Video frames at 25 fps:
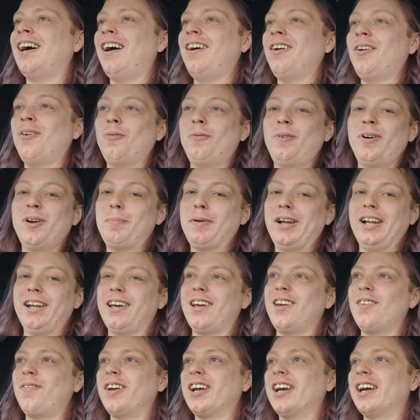I don't want to be
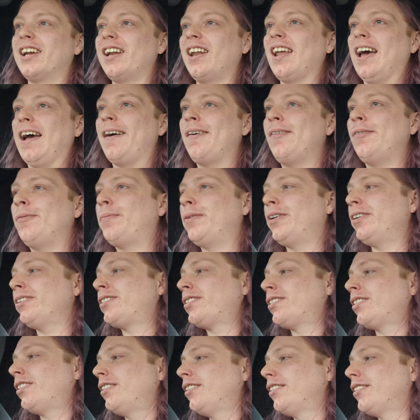leaving it now, but
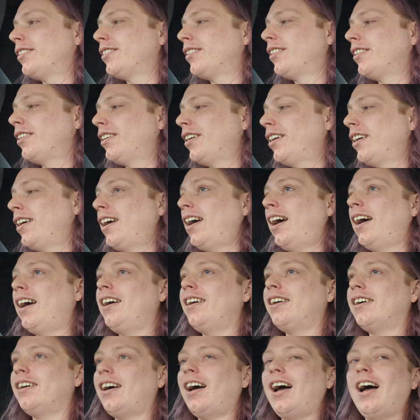
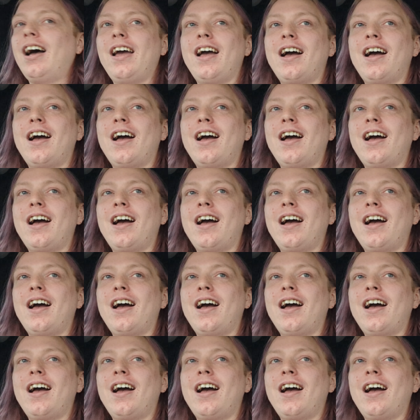I